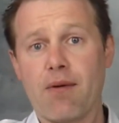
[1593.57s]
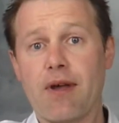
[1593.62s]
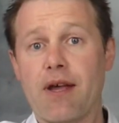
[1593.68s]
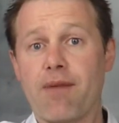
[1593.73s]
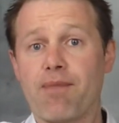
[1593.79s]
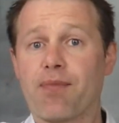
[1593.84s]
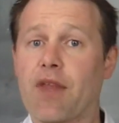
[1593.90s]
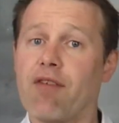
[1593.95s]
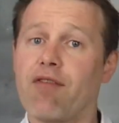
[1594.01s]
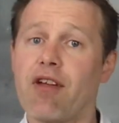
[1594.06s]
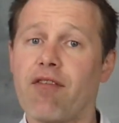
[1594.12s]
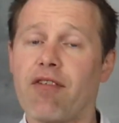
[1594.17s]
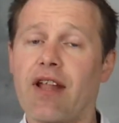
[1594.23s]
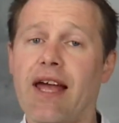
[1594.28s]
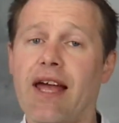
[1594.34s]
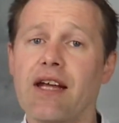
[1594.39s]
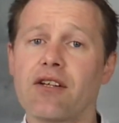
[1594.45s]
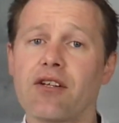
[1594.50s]
Anyway,
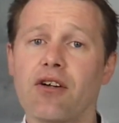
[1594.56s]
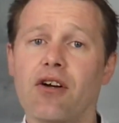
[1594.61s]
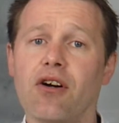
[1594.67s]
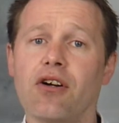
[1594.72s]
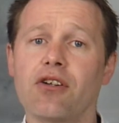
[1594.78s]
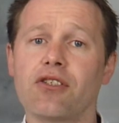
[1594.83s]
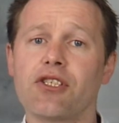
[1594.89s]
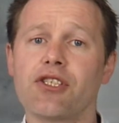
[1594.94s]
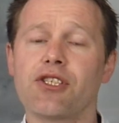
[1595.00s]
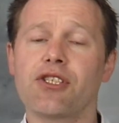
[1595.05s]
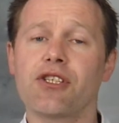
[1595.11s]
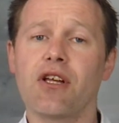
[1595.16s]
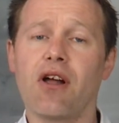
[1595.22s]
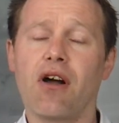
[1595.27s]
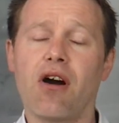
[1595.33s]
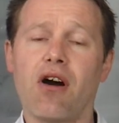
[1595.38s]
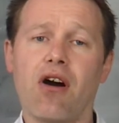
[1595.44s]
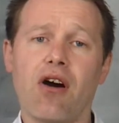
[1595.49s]
if you've liked or
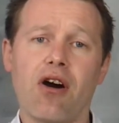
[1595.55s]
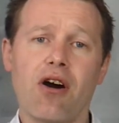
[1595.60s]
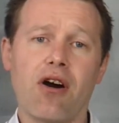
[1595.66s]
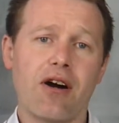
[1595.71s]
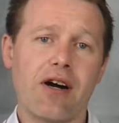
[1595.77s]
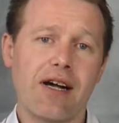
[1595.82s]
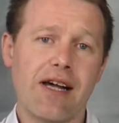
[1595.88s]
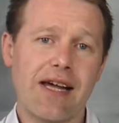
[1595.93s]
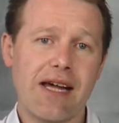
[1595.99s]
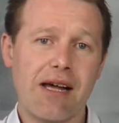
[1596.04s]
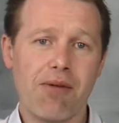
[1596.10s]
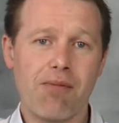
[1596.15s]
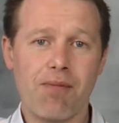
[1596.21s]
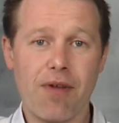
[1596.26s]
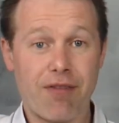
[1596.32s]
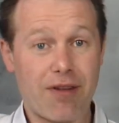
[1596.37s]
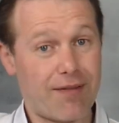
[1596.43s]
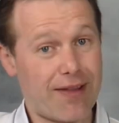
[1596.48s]

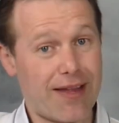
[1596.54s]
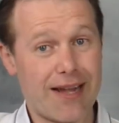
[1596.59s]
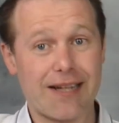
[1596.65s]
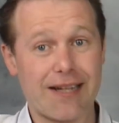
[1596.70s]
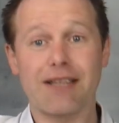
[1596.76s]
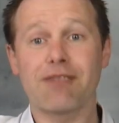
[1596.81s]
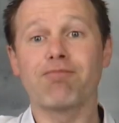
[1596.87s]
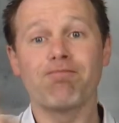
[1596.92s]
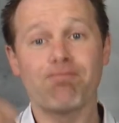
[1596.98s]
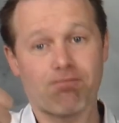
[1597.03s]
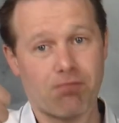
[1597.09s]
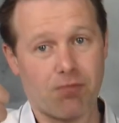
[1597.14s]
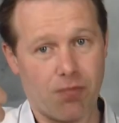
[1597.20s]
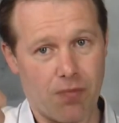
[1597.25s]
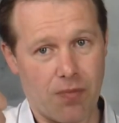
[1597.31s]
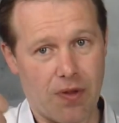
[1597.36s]
if you've liked it,